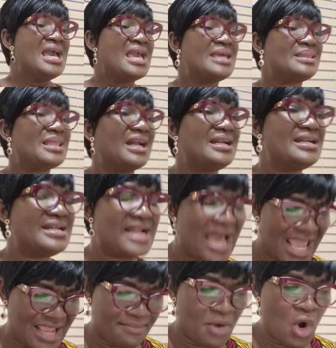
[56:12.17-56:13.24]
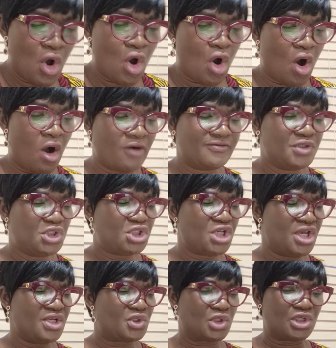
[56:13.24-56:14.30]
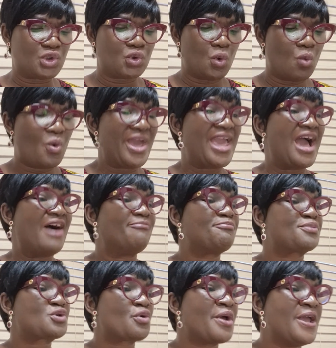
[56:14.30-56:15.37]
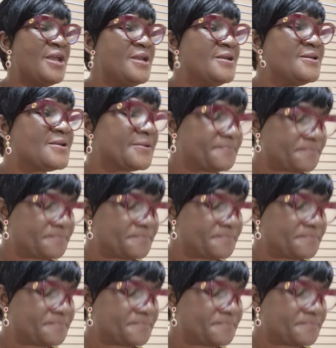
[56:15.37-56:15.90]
In the name of Jesus, we have prayed.